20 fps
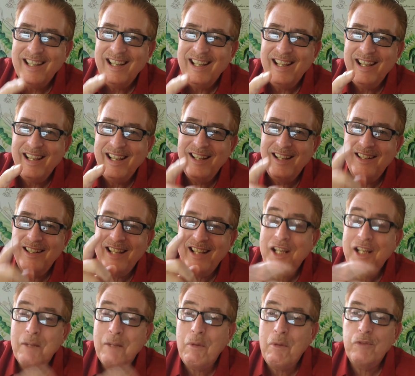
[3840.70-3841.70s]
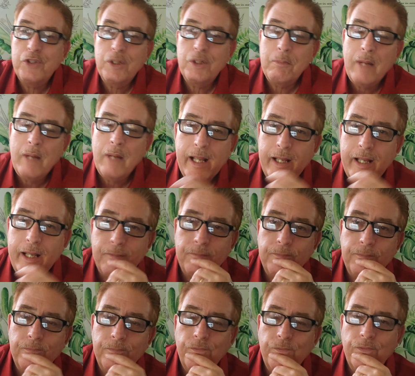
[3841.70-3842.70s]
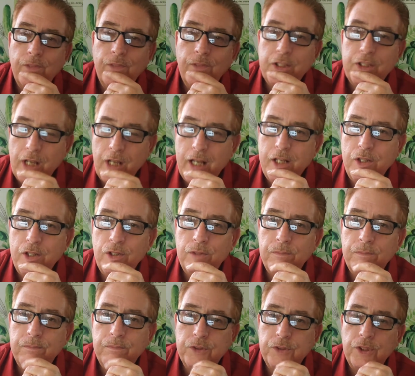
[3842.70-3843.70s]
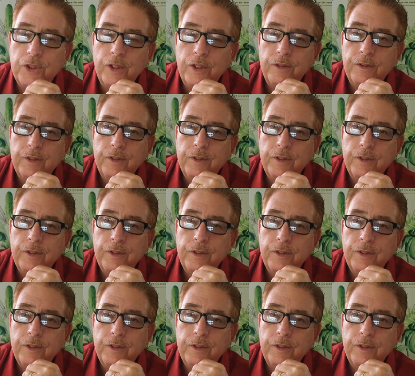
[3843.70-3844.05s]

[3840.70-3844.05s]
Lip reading: And he come over and shook my hand. I said, how you doing, sir?